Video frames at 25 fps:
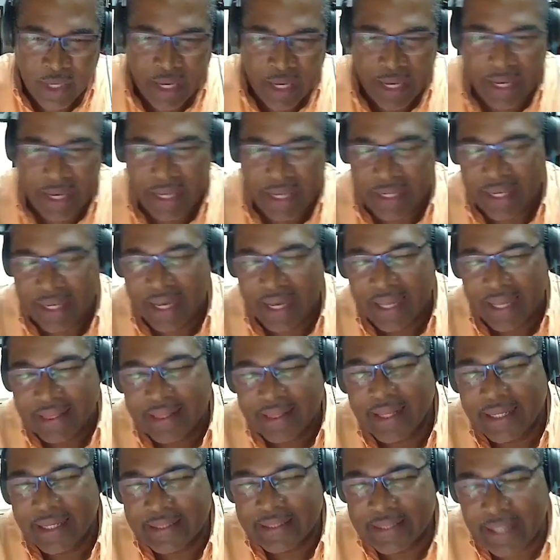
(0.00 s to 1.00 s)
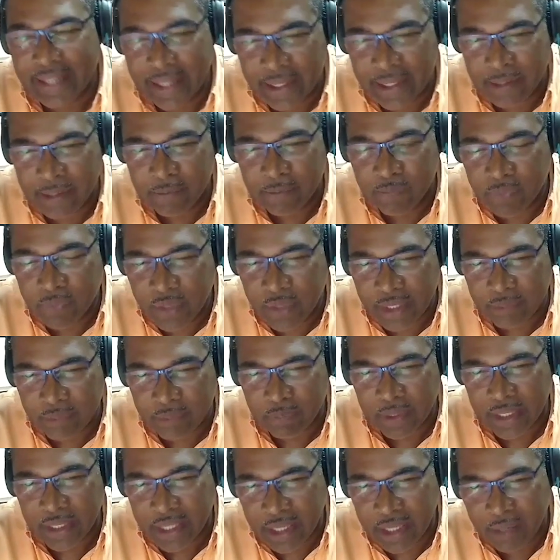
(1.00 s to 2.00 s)
And at that time, it
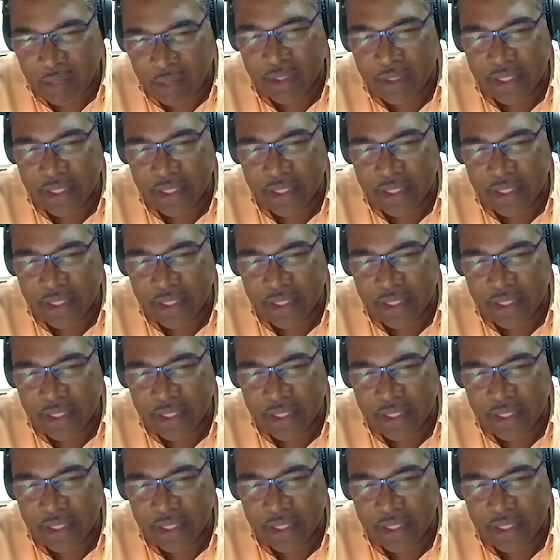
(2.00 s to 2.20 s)
became,